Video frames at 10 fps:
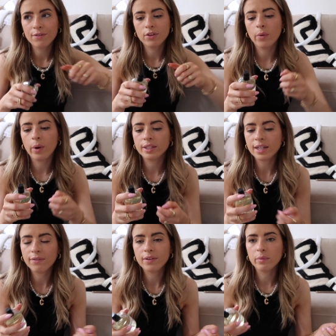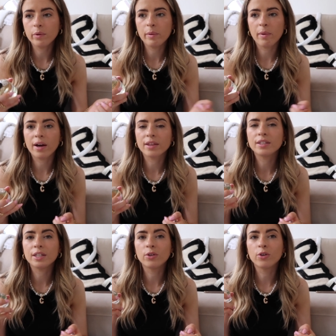even though I definitely will be buying the
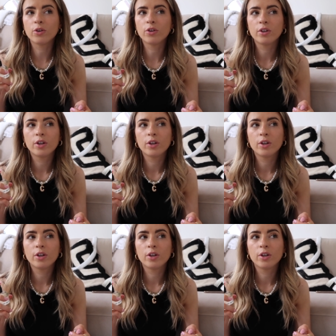Dior